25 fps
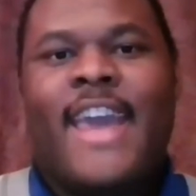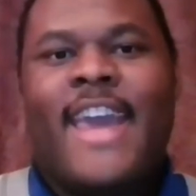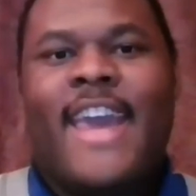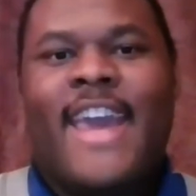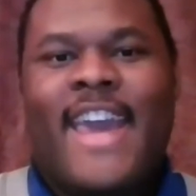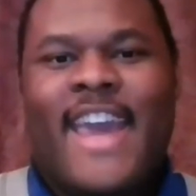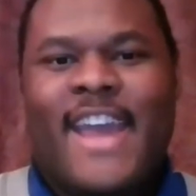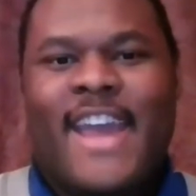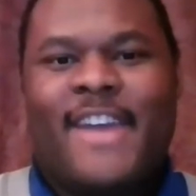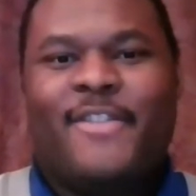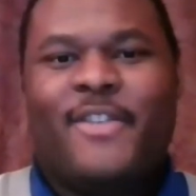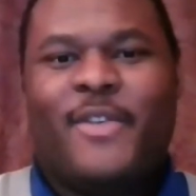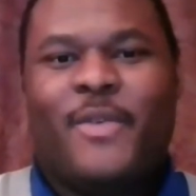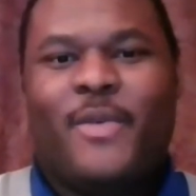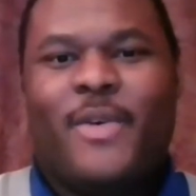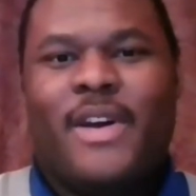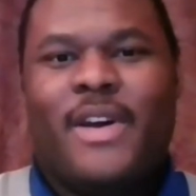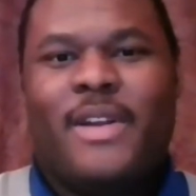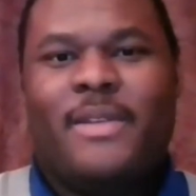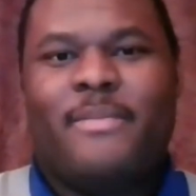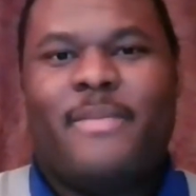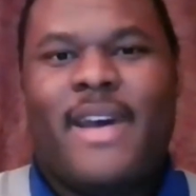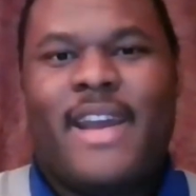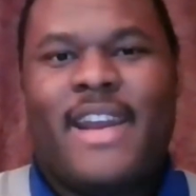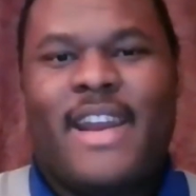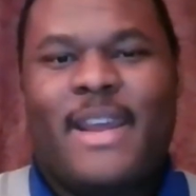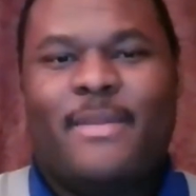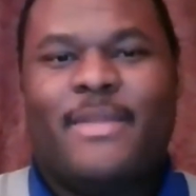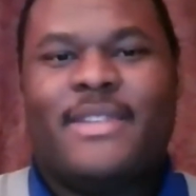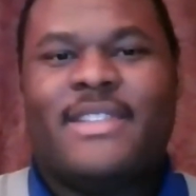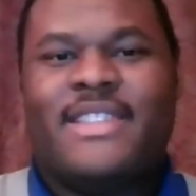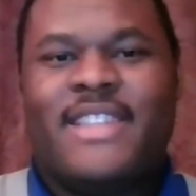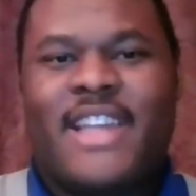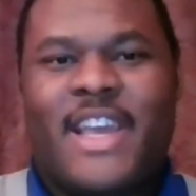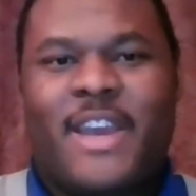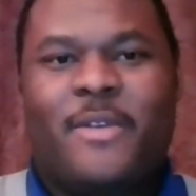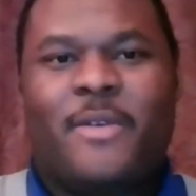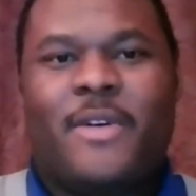Hey everyone, my name is
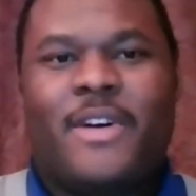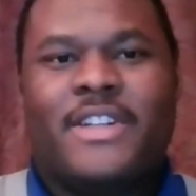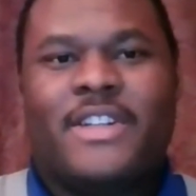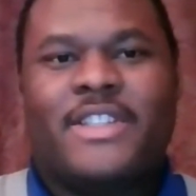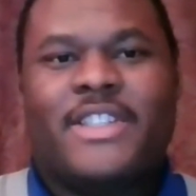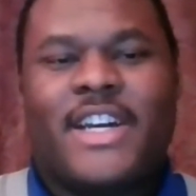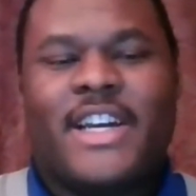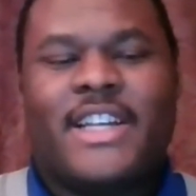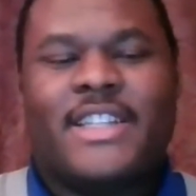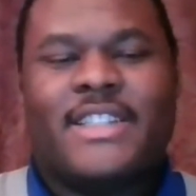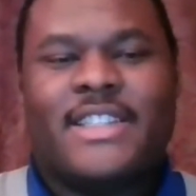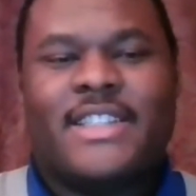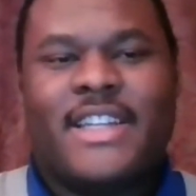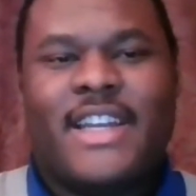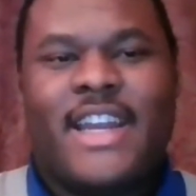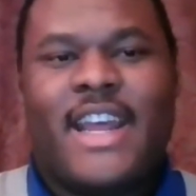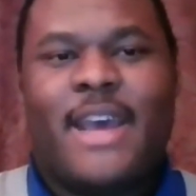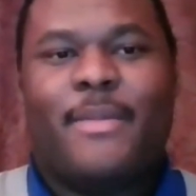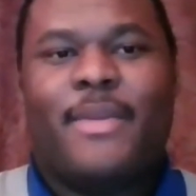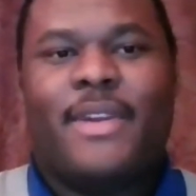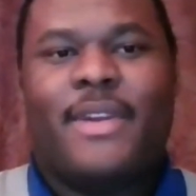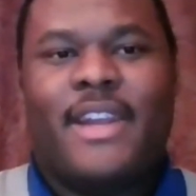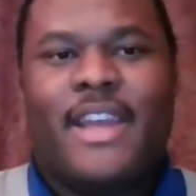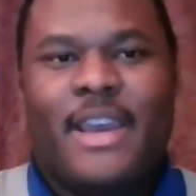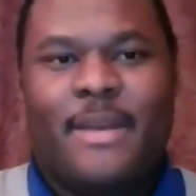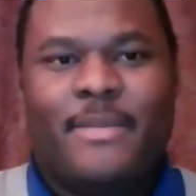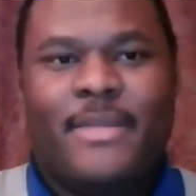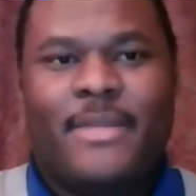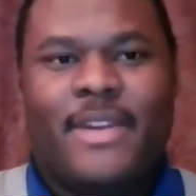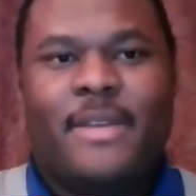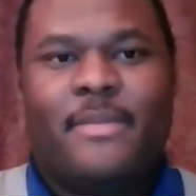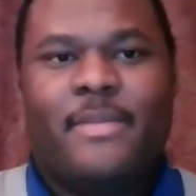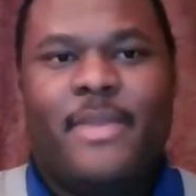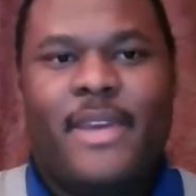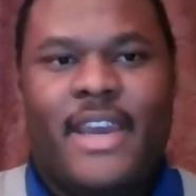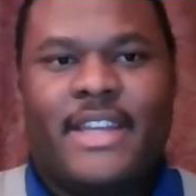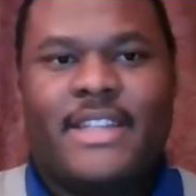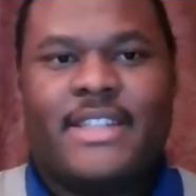Da'Kuawn Johnson and I'm an M D
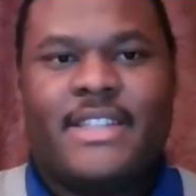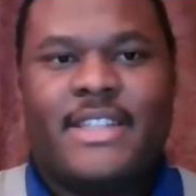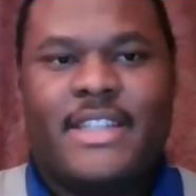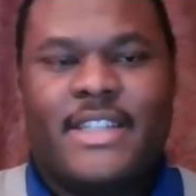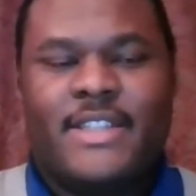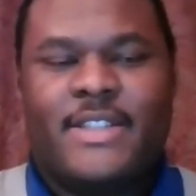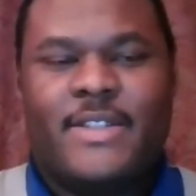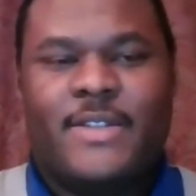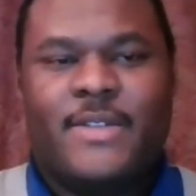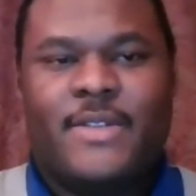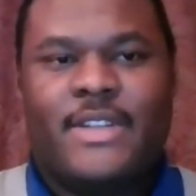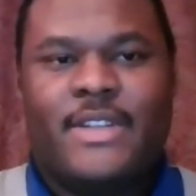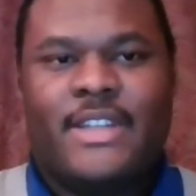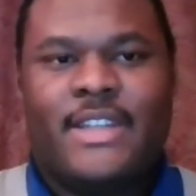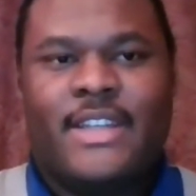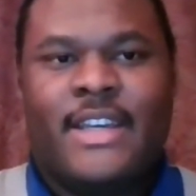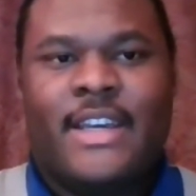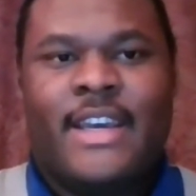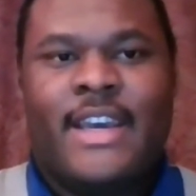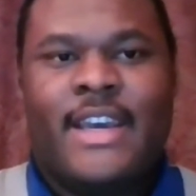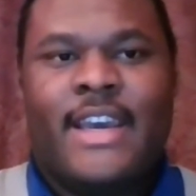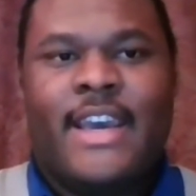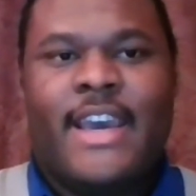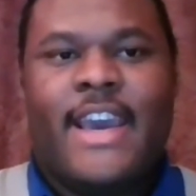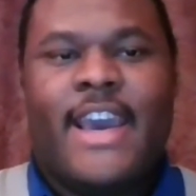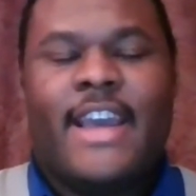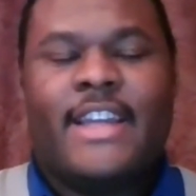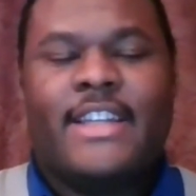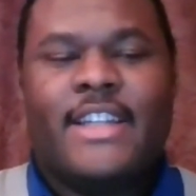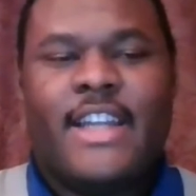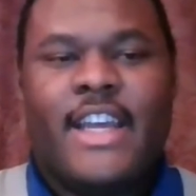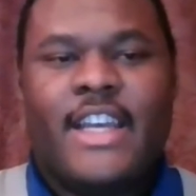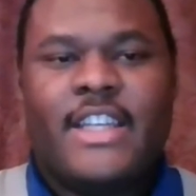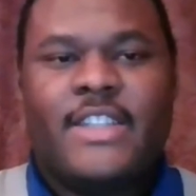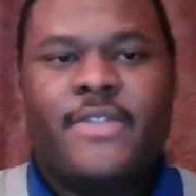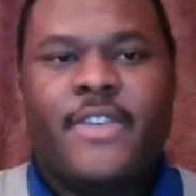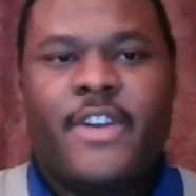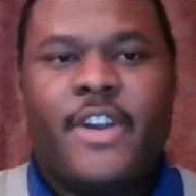P H D student. And
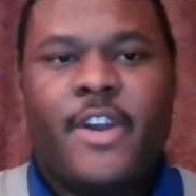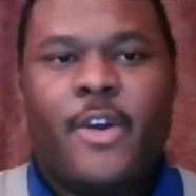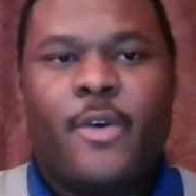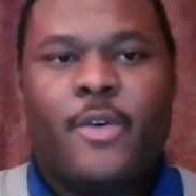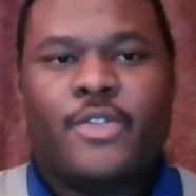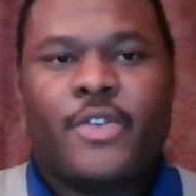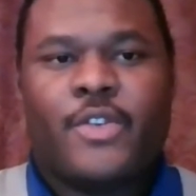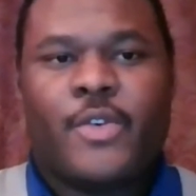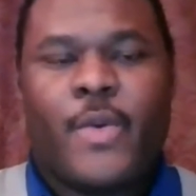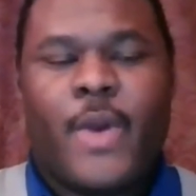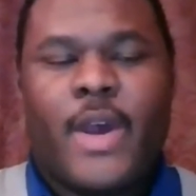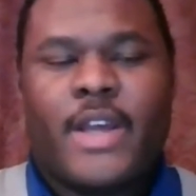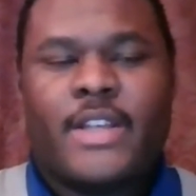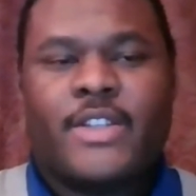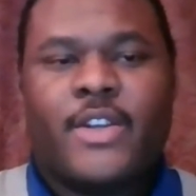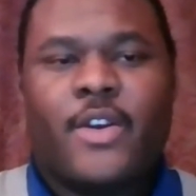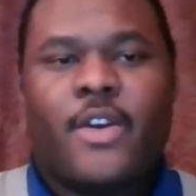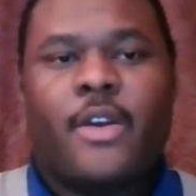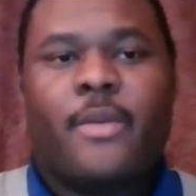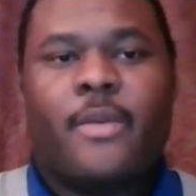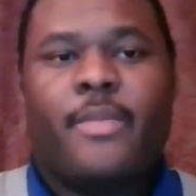today's video was requested on a